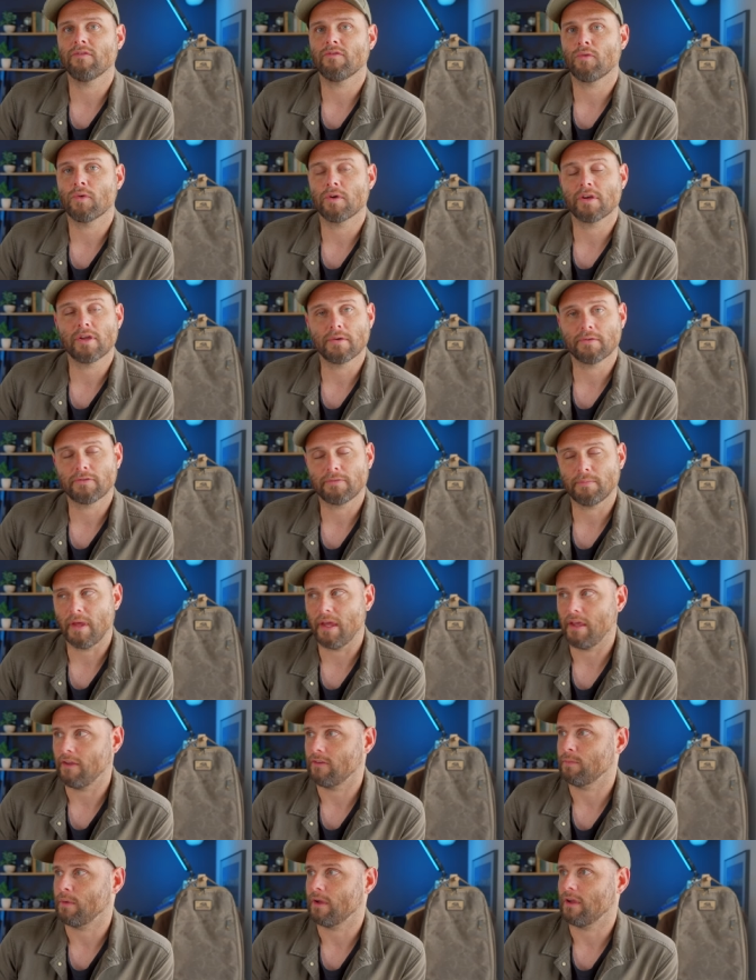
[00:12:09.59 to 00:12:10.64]
for your
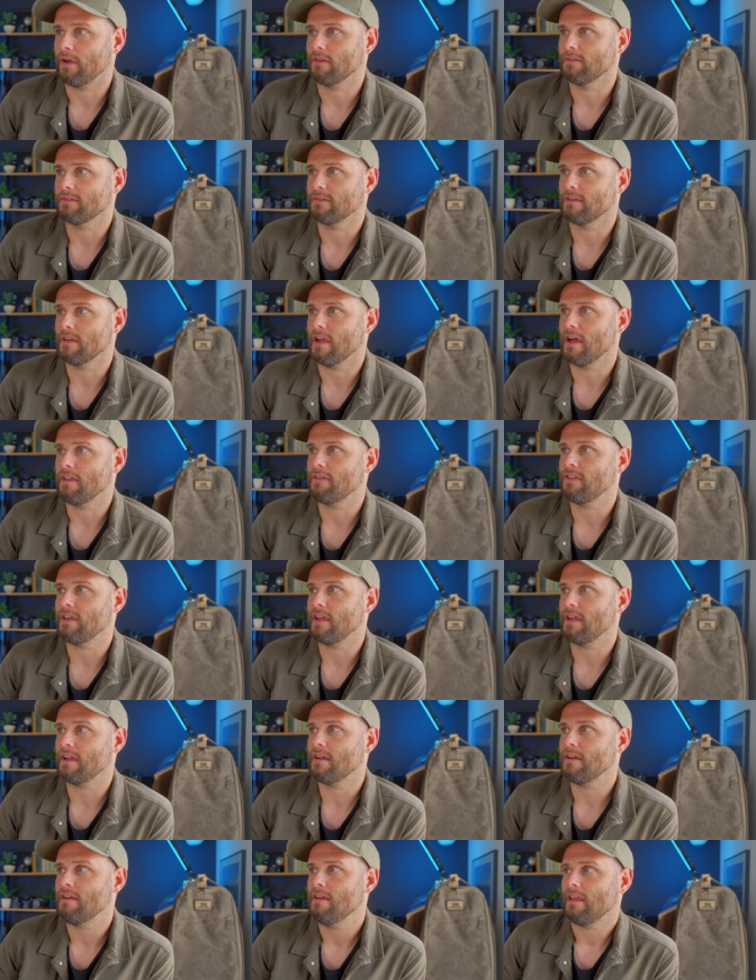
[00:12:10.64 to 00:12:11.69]
space because
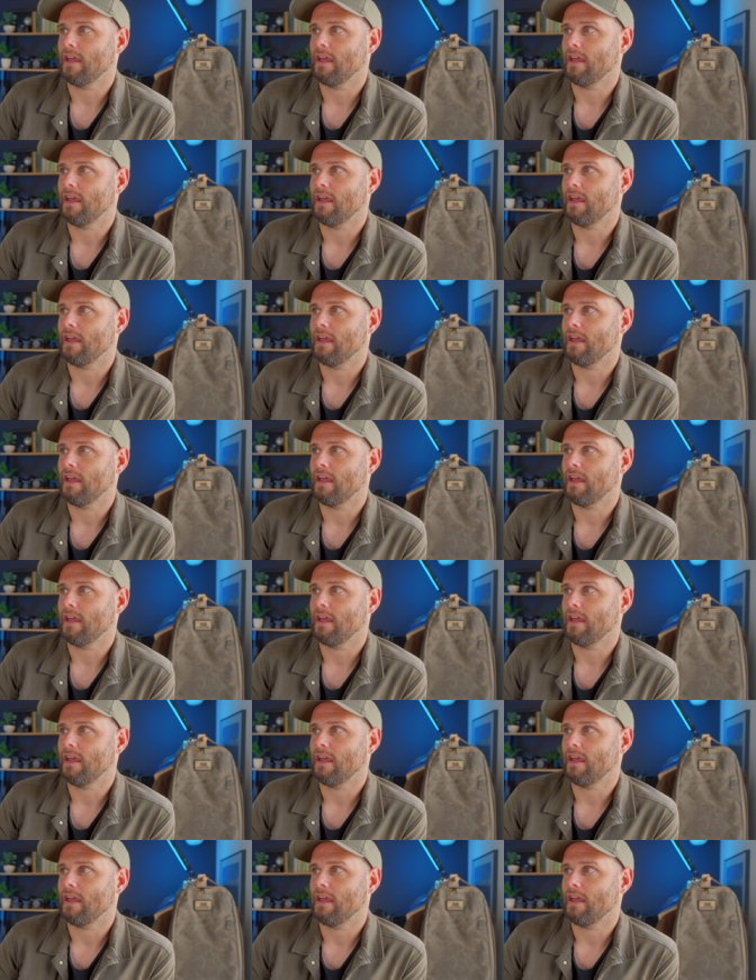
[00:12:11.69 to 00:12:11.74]
nothing